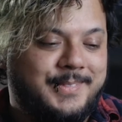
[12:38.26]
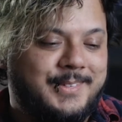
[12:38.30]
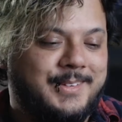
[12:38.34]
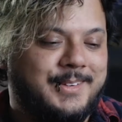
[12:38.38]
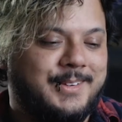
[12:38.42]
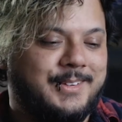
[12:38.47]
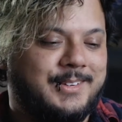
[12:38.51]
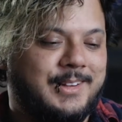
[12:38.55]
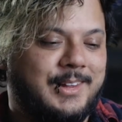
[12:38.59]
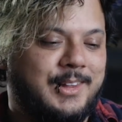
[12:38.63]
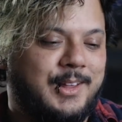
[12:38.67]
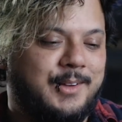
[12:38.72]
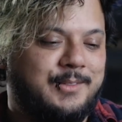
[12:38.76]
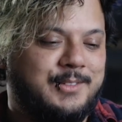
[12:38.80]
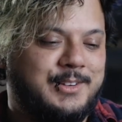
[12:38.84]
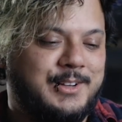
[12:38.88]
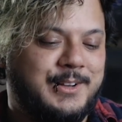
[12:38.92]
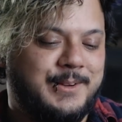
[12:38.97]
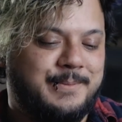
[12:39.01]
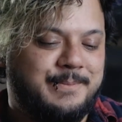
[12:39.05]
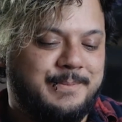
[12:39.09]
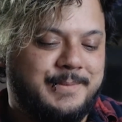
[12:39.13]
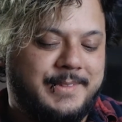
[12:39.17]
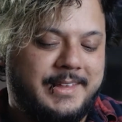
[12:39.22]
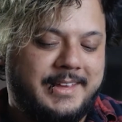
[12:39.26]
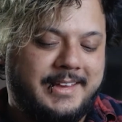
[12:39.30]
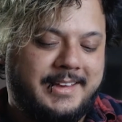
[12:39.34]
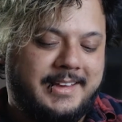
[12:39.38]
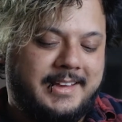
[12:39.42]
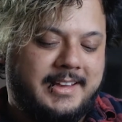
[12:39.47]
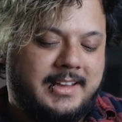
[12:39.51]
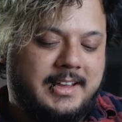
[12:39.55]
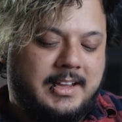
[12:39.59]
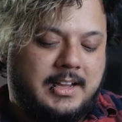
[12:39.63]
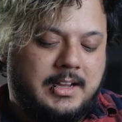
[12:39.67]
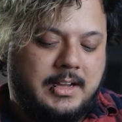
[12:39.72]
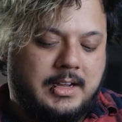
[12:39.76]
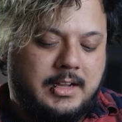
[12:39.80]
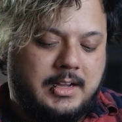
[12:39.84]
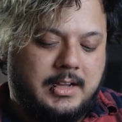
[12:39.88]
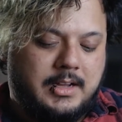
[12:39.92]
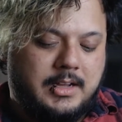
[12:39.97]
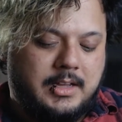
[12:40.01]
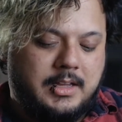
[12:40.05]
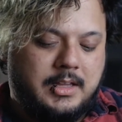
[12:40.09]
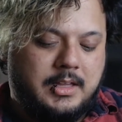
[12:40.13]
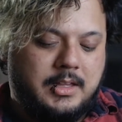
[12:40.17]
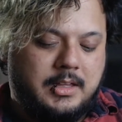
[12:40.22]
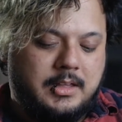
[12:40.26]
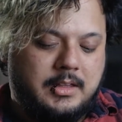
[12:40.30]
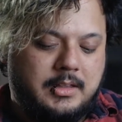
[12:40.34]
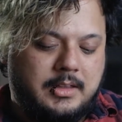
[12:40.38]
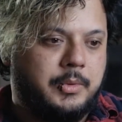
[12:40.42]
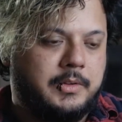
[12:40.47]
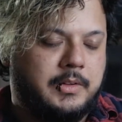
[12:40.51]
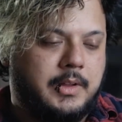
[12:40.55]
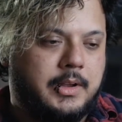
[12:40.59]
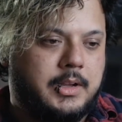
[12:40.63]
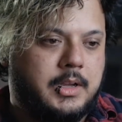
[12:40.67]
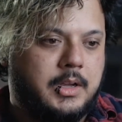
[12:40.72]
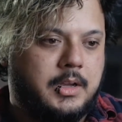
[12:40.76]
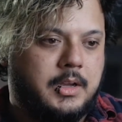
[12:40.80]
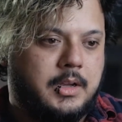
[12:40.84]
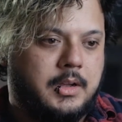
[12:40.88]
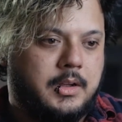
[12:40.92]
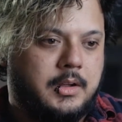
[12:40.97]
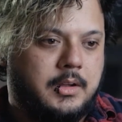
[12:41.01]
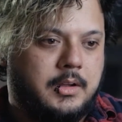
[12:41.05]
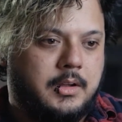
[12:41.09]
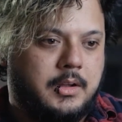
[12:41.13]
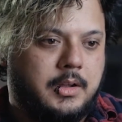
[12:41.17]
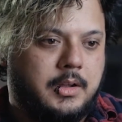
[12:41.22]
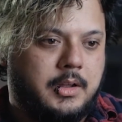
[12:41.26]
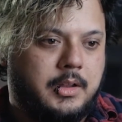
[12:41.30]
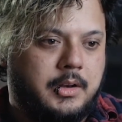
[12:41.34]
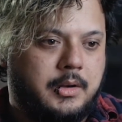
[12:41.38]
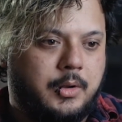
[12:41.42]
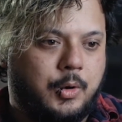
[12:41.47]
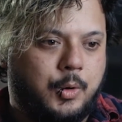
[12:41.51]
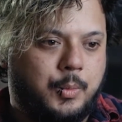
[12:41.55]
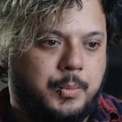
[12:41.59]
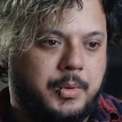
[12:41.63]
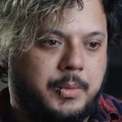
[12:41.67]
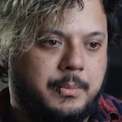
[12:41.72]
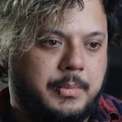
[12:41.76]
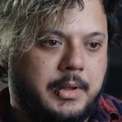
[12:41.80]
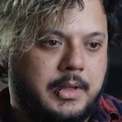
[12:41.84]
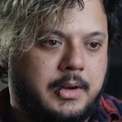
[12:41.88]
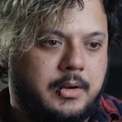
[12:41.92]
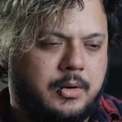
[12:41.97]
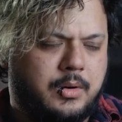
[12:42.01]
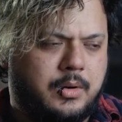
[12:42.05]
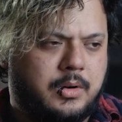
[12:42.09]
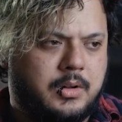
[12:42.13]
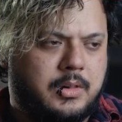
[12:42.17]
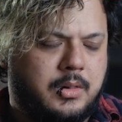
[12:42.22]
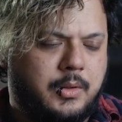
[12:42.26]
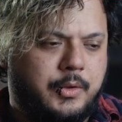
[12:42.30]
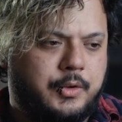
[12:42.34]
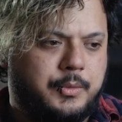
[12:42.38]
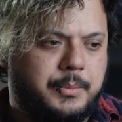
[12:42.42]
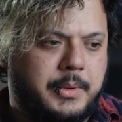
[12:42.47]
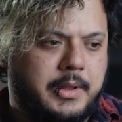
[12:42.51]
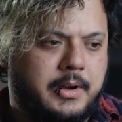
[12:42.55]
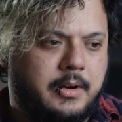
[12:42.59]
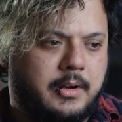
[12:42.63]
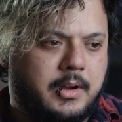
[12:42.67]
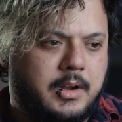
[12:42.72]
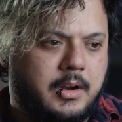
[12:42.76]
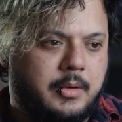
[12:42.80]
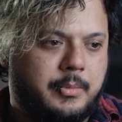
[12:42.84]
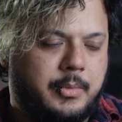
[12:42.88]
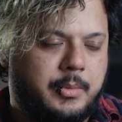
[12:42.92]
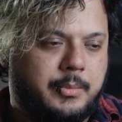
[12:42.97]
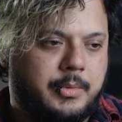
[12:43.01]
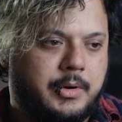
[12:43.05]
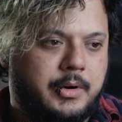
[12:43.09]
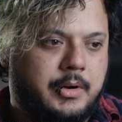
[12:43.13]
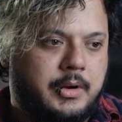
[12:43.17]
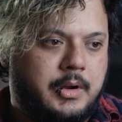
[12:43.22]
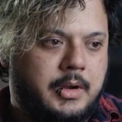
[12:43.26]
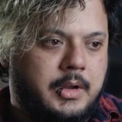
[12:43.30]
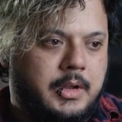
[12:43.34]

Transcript: because I love Jim. Yeah, we finished that. And then there was like an open beta or a closed beta, I can't remember,